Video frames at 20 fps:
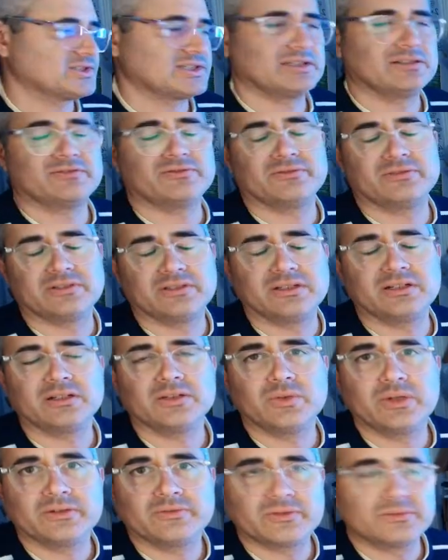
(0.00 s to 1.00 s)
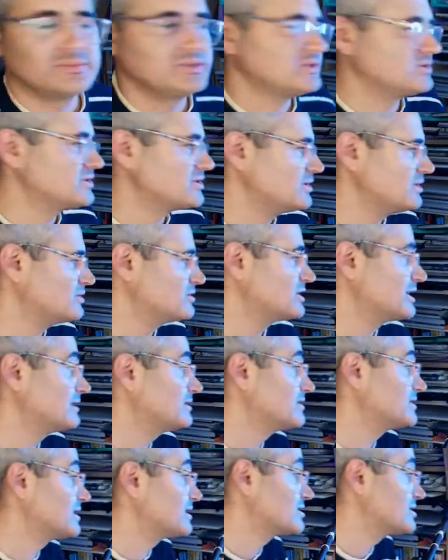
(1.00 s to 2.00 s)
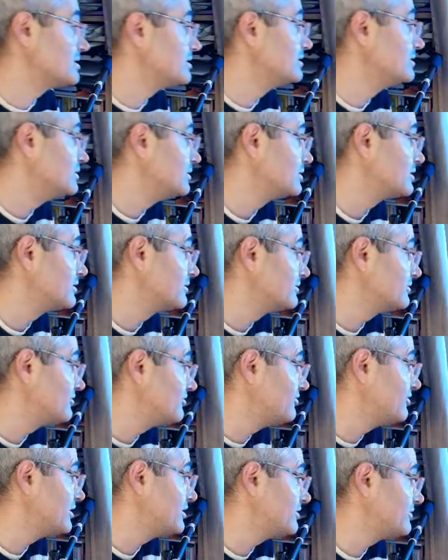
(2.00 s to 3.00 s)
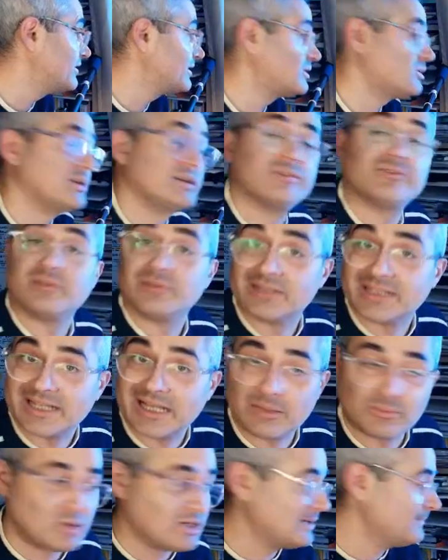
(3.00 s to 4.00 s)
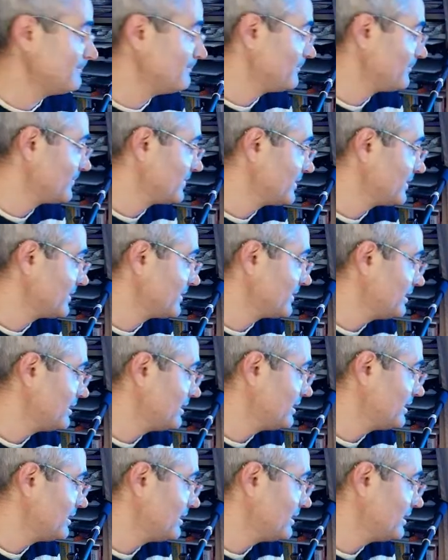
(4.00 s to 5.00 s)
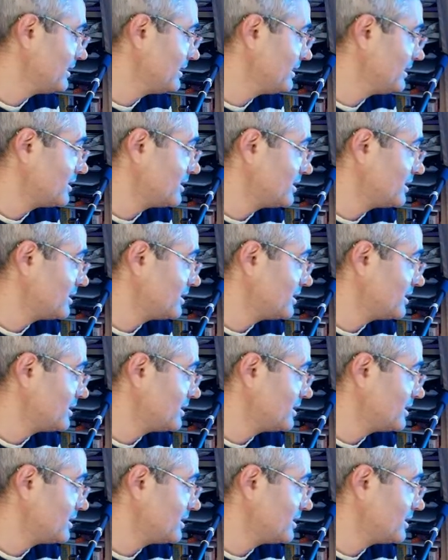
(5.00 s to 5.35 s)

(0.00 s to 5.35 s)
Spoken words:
And the only way for me to see your chat is actually look very far away from the camera. You know.